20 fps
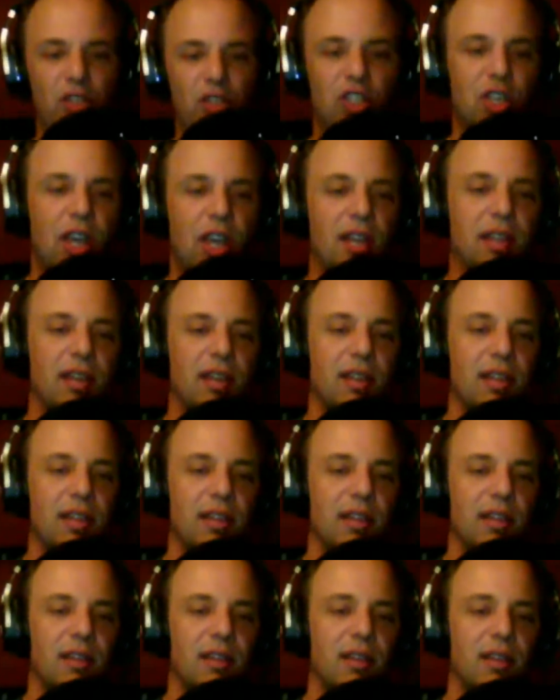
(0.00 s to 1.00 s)
Shannon
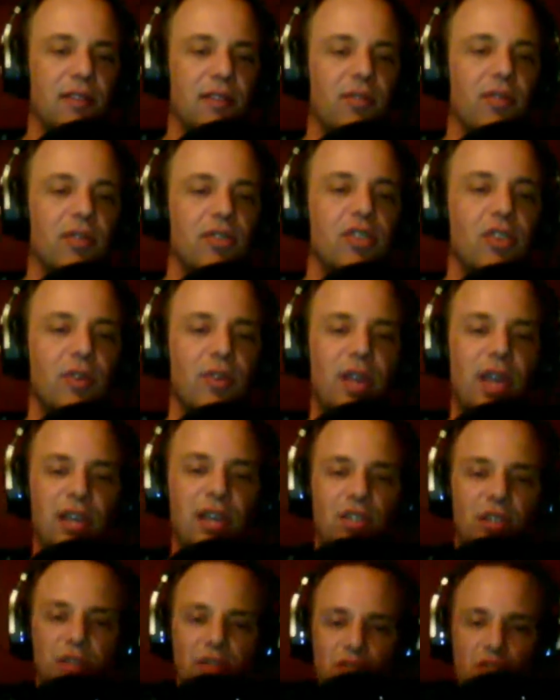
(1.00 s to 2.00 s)
for his
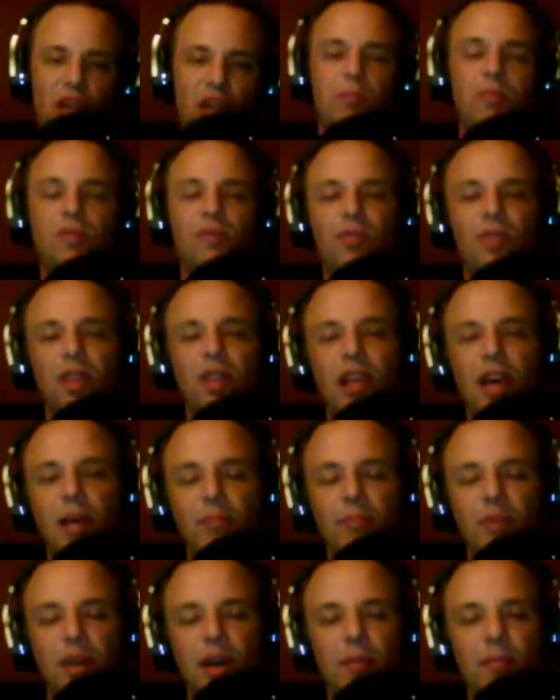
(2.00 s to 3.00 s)
donation, James for the
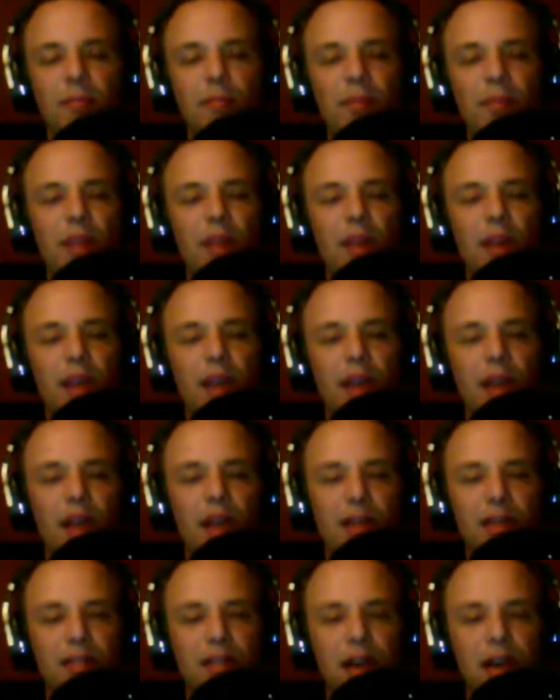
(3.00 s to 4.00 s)
laptop,
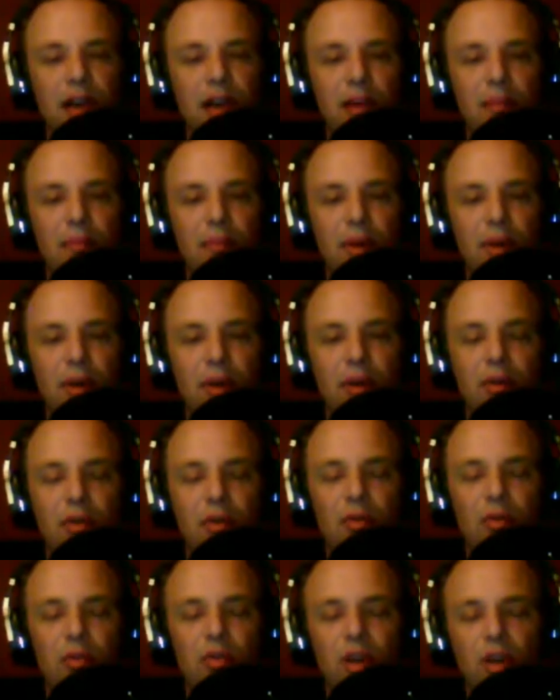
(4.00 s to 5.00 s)
and Bill,
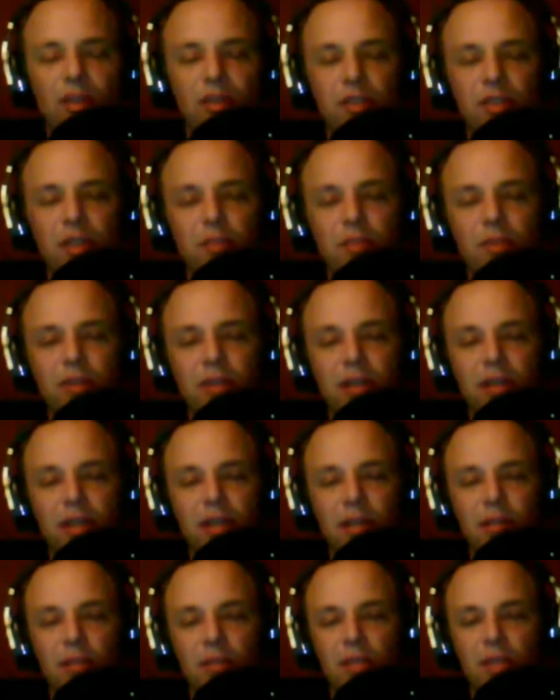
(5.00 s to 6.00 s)
who talked us up to
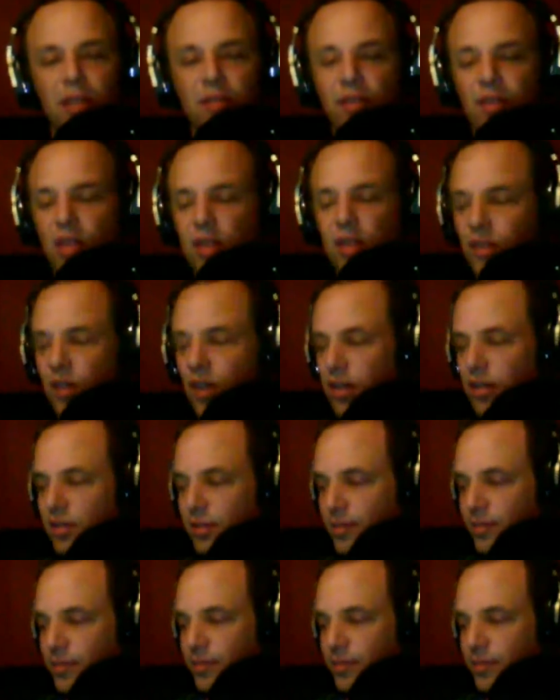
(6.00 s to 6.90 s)
Emotiva. Thank you, guys.